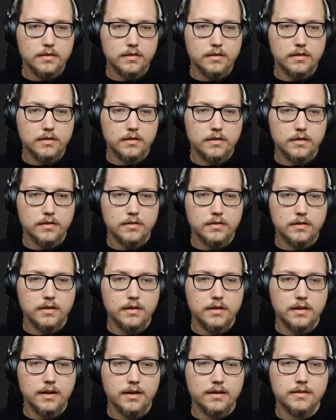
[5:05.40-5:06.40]
you see
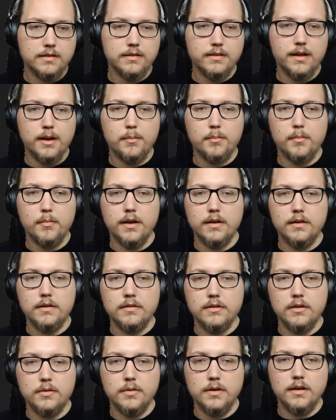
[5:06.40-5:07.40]
here like snap
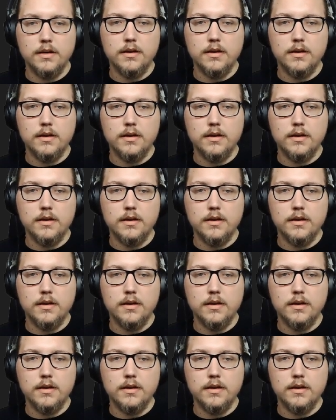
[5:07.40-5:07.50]
mandatory.